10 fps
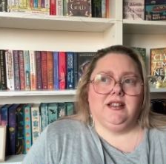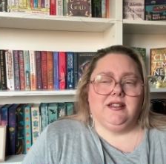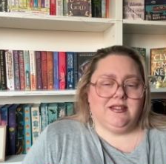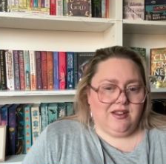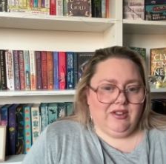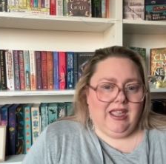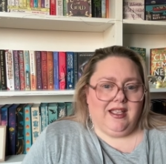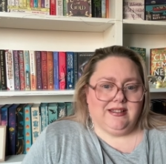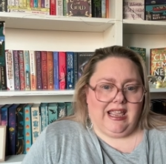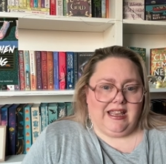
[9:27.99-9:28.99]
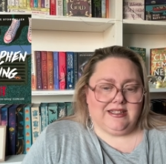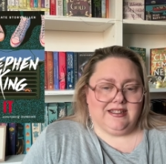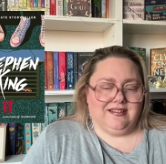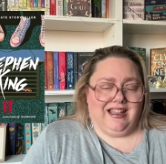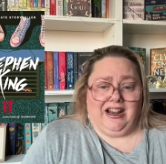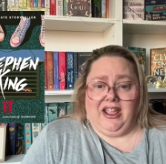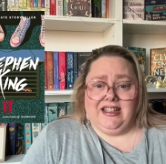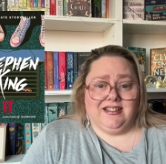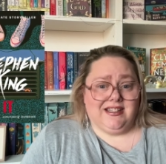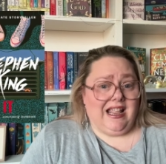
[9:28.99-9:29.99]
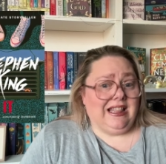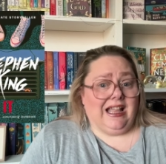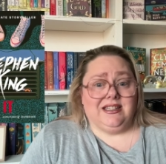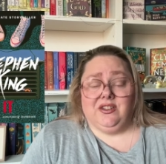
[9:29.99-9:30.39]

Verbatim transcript: Stephen King's It, and I can say that